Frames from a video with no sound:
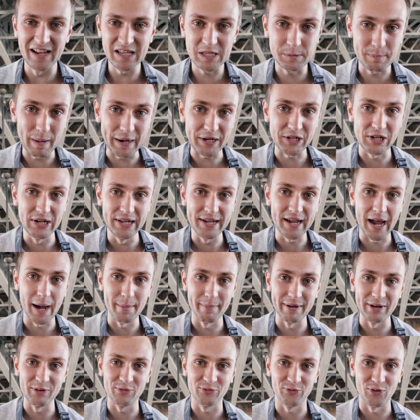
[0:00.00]
especially
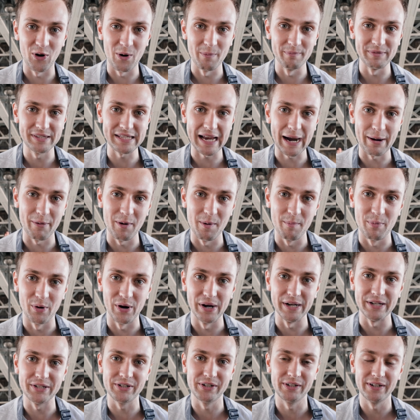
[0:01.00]
coming from Tower
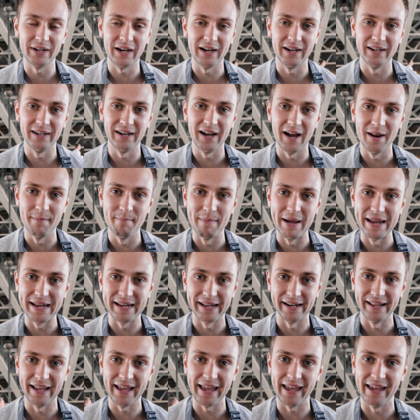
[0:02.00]
Bridge and
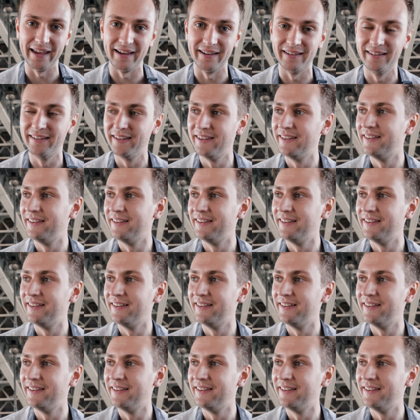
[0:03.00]
making it here.